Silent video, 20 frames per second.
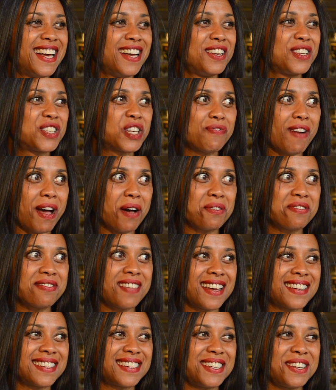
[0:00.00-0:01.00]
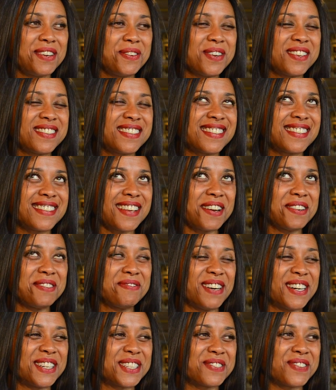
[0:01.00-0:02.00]
Cherrelle, thank you so
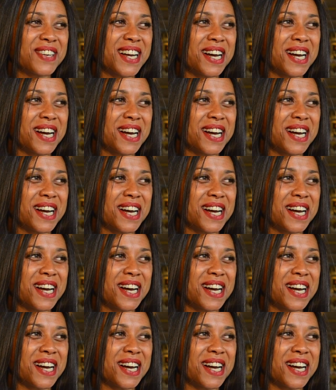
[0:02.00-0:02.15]
much for